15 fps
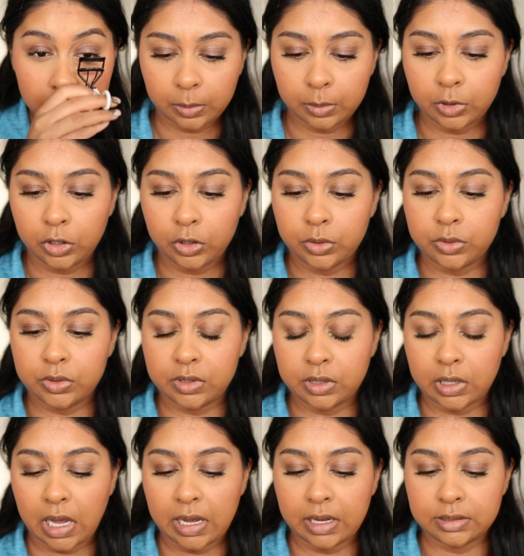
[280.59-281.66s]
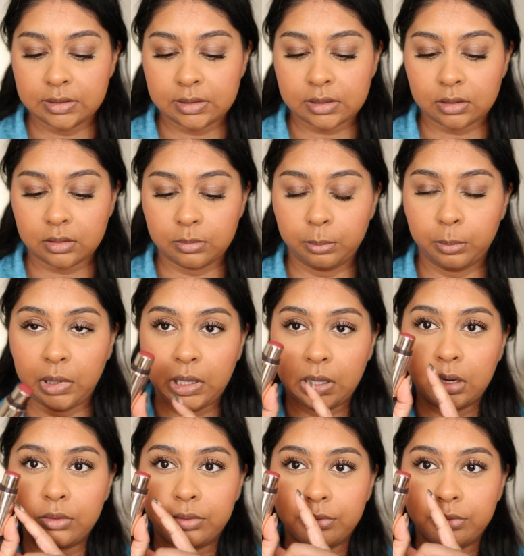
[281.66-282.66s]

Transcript: I'm gonna use that Mille